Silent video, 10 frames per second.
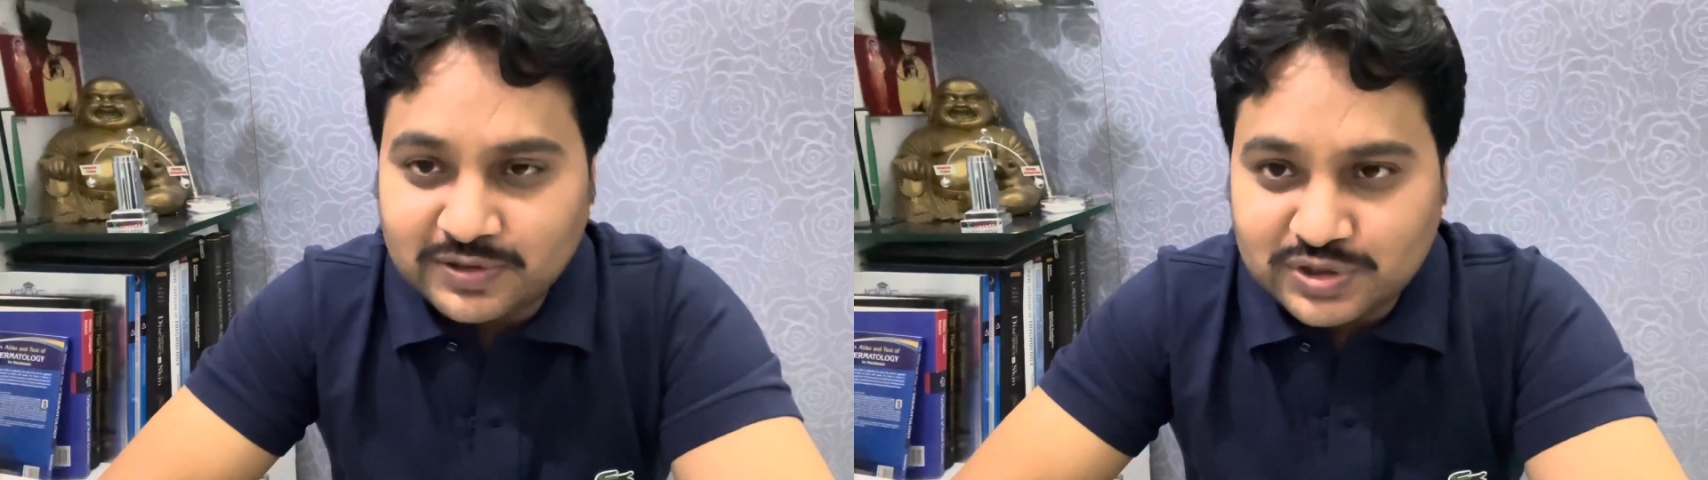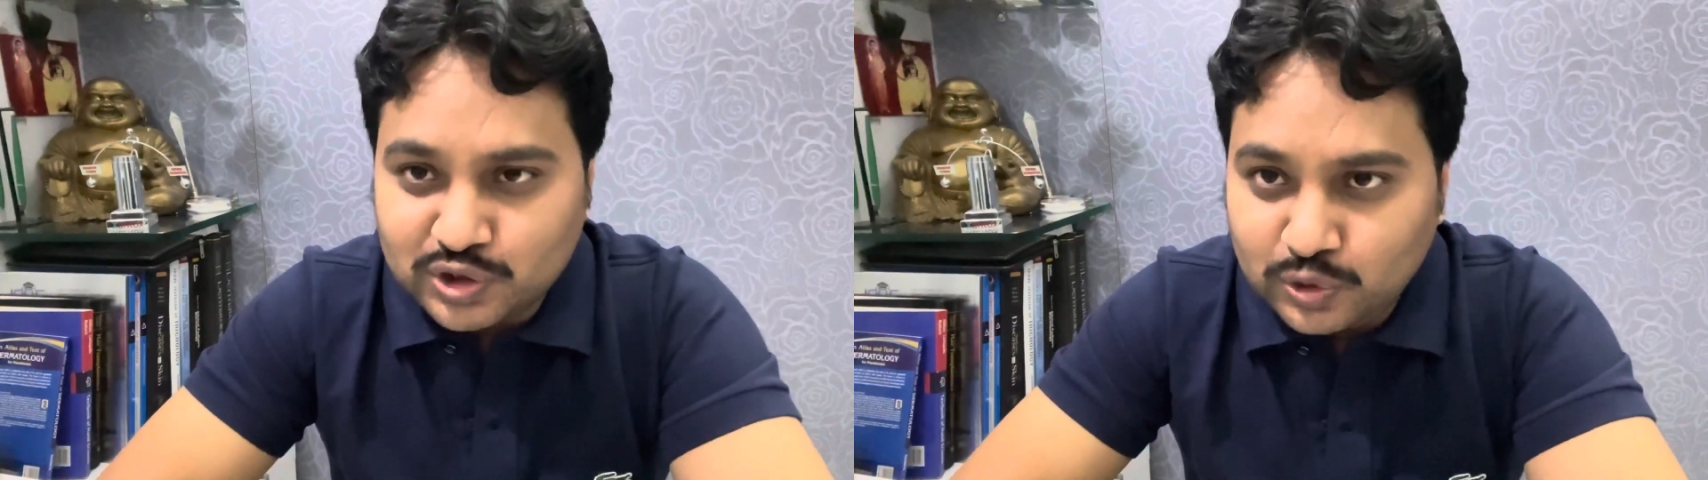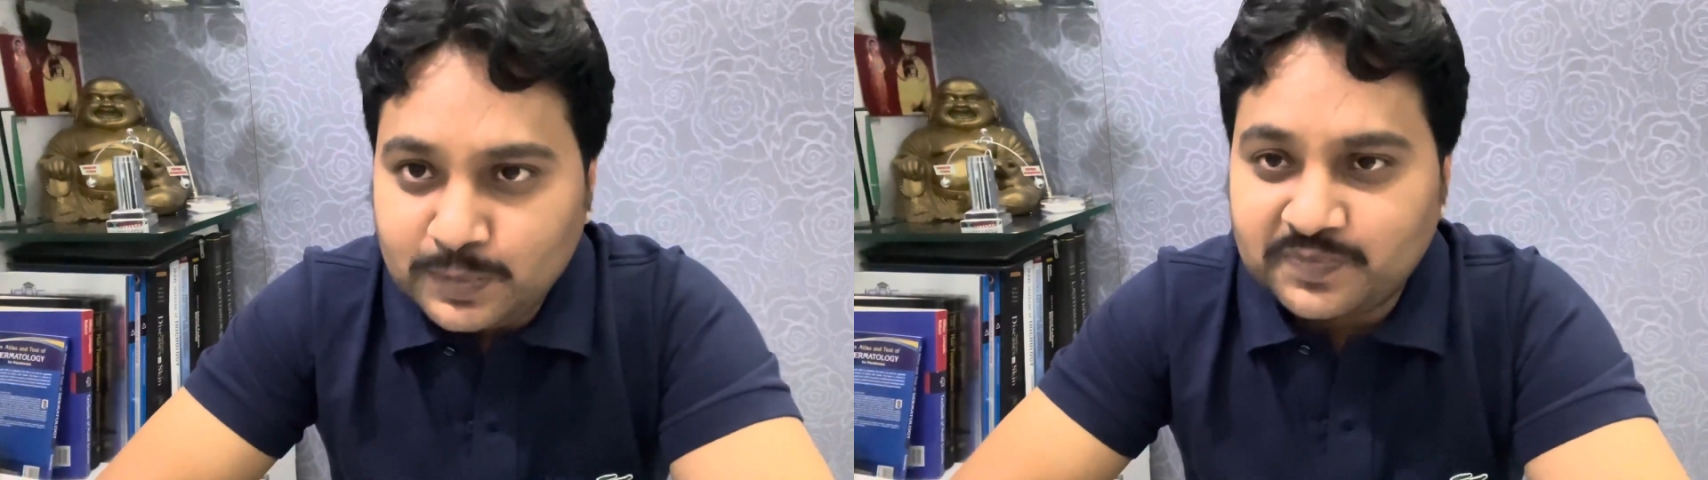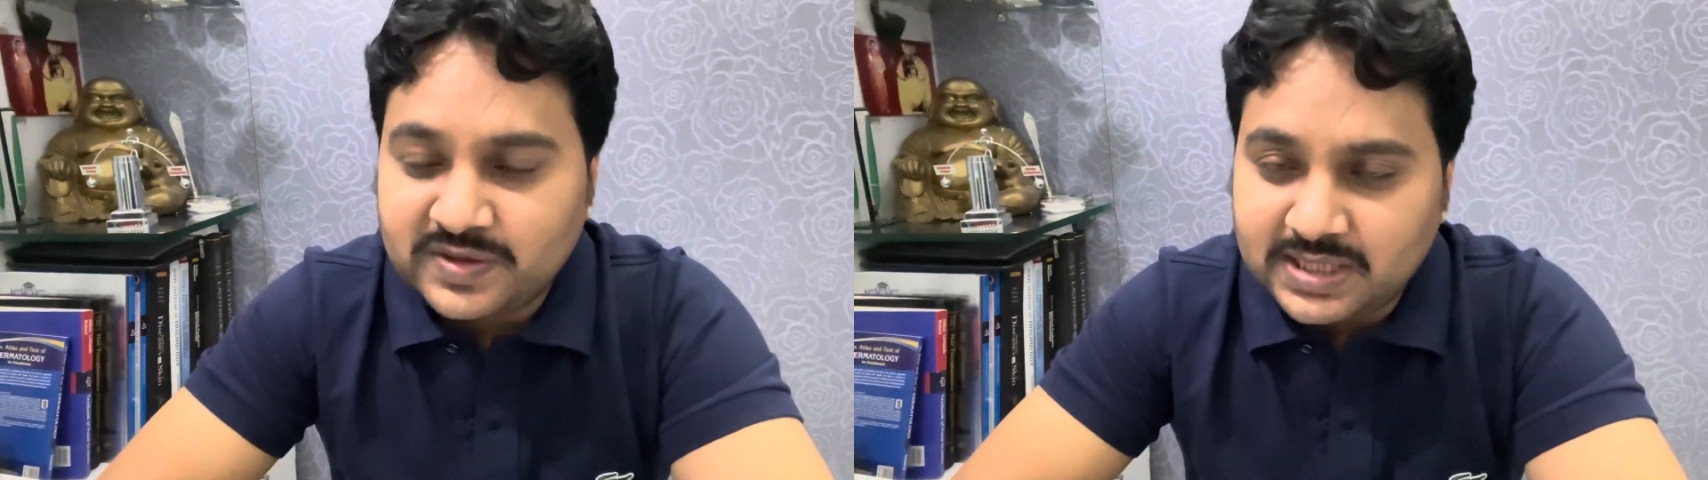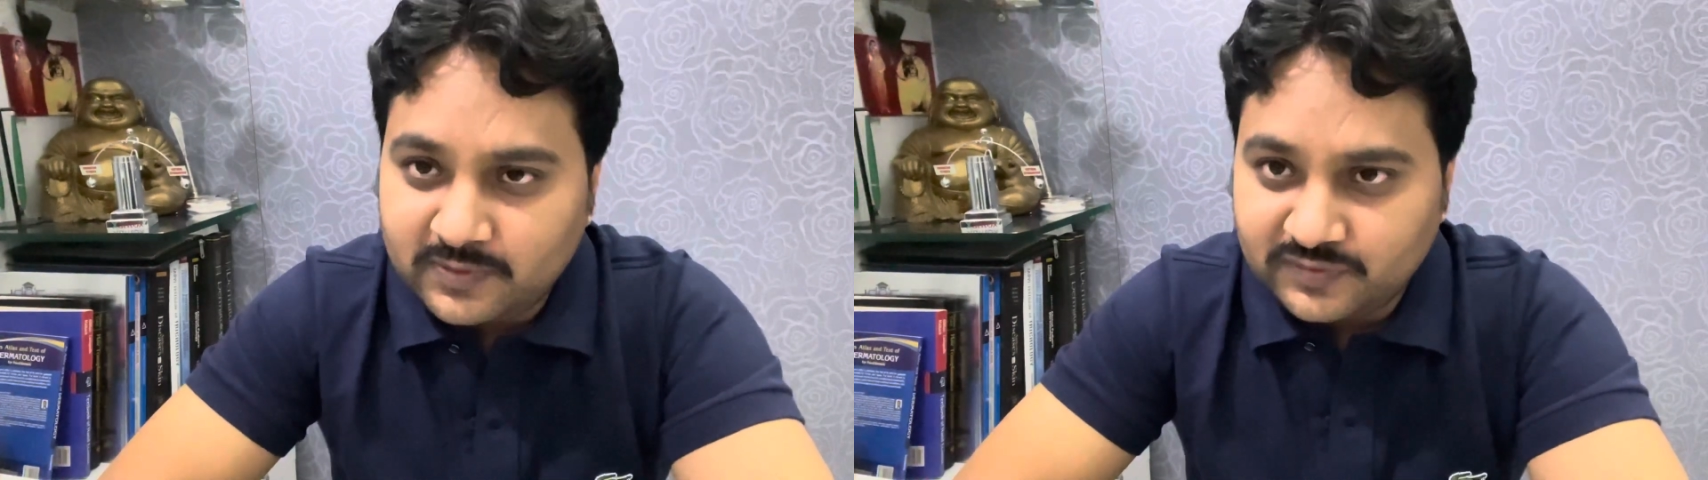show
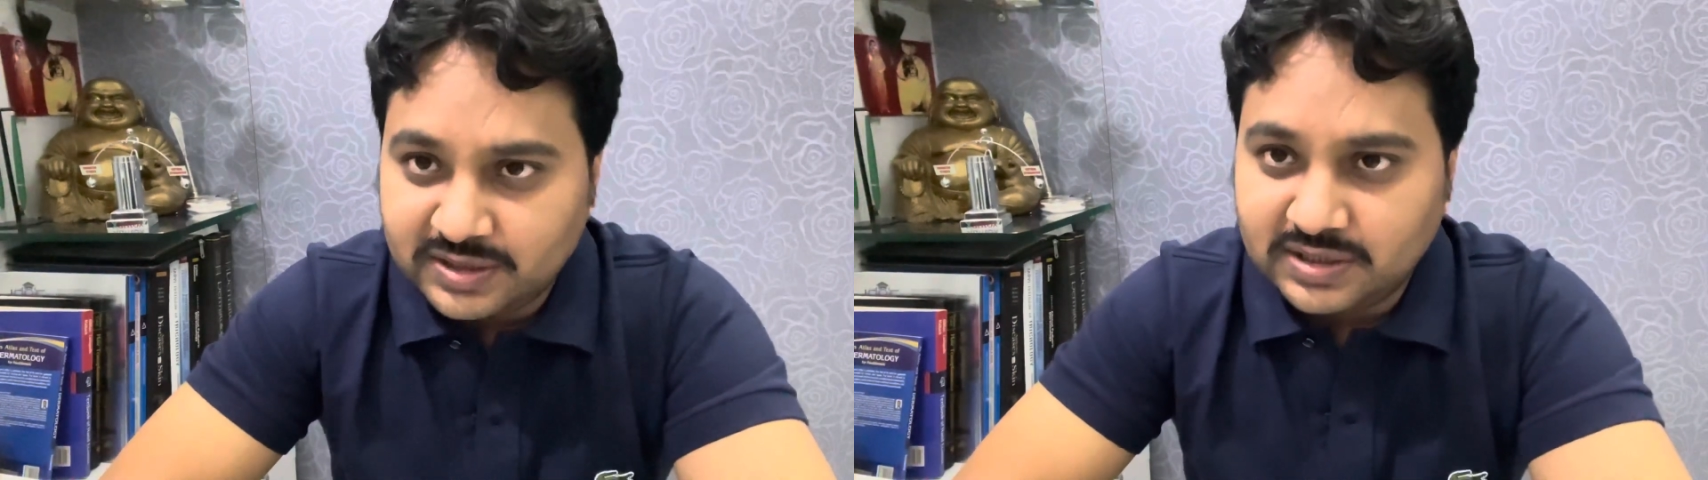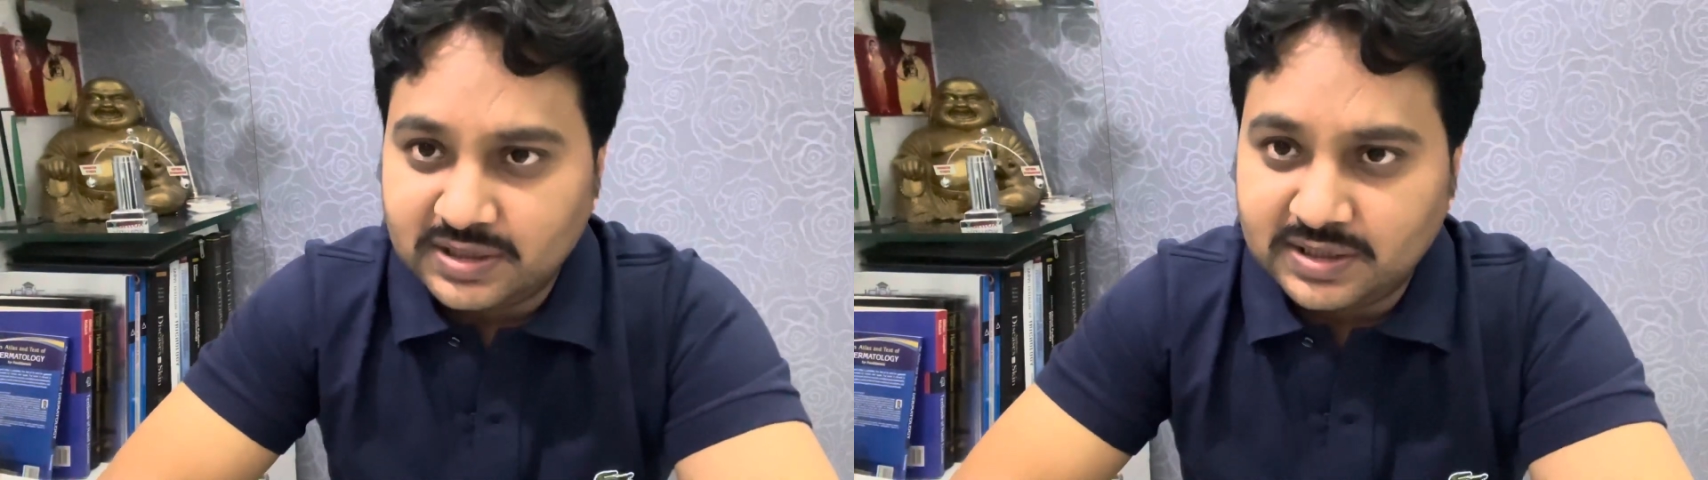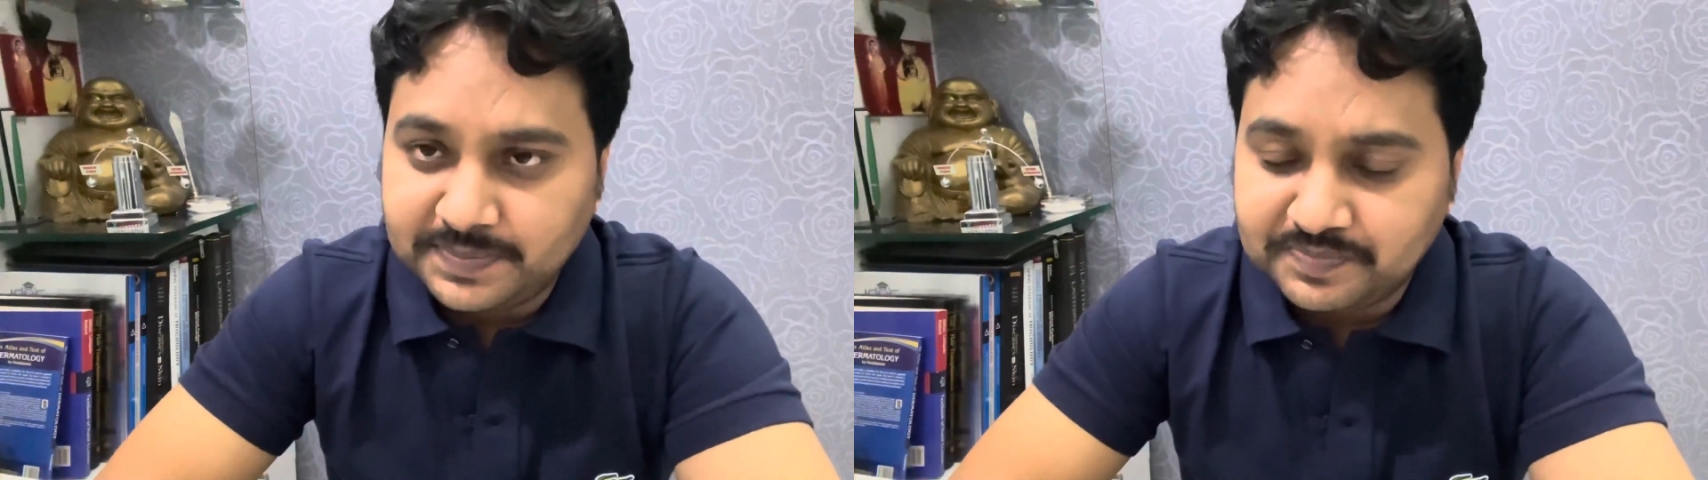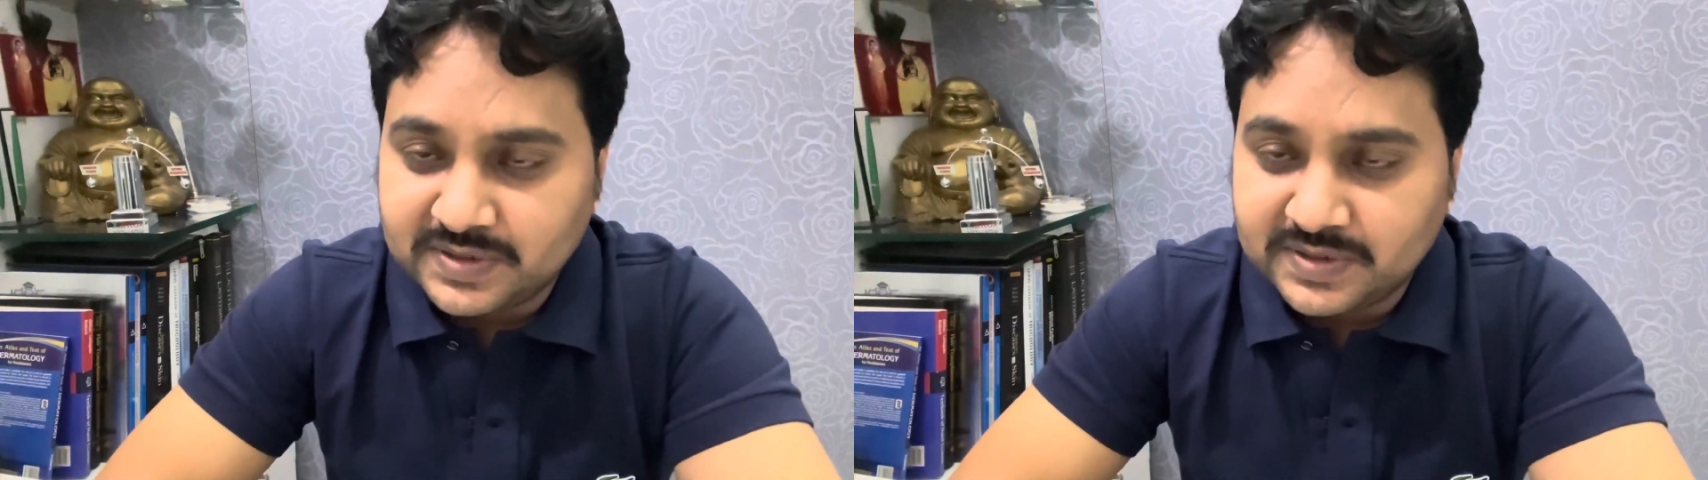some of the